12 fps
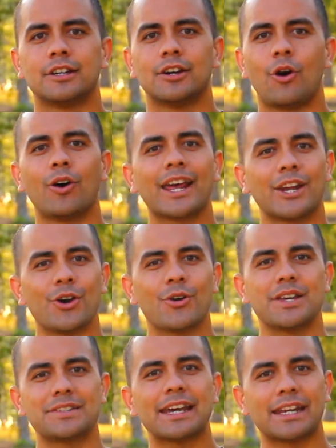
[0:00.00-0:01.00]
All I know
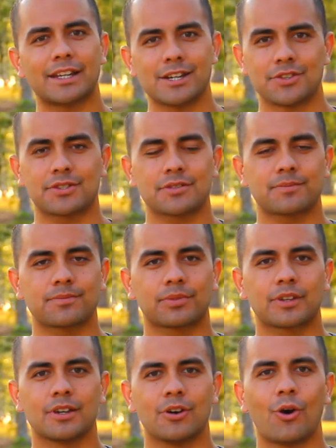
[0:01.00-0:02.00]
is that He does.
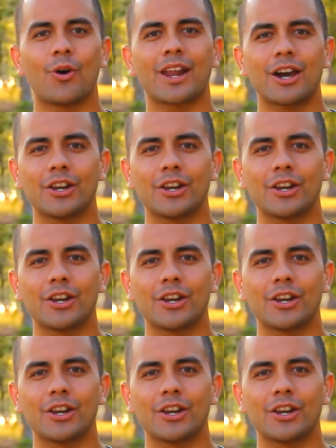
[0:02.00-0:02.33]
All I